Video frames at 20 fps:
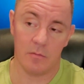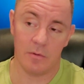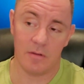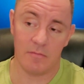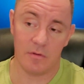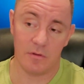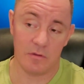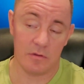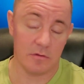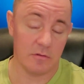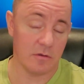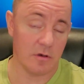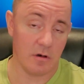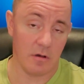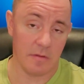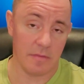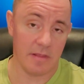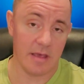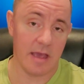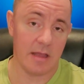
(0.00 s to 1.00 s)
whatever you're
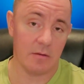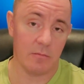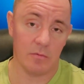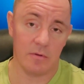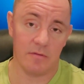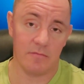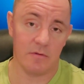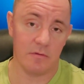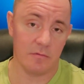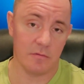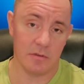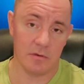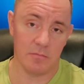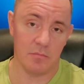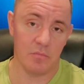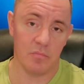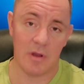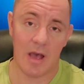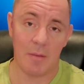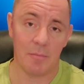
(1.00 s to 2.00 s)
calling that, whatever the
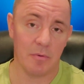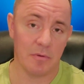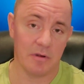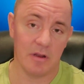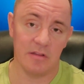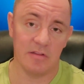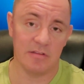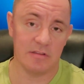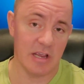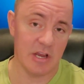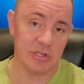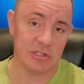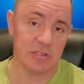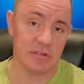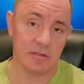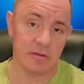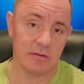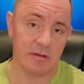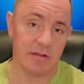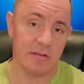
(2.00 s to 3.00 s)
proper
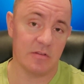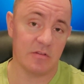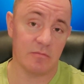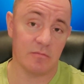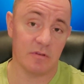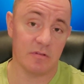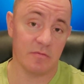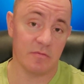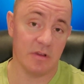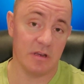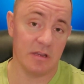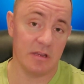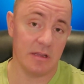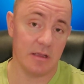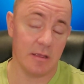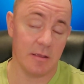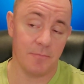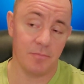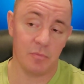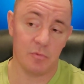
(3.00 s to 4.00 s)
enunciation there is from
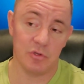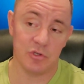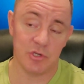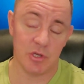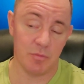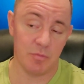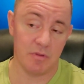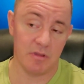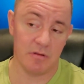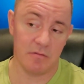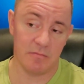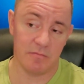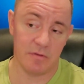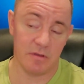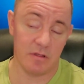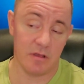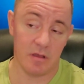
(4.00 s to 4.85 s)
NVIDIA, should be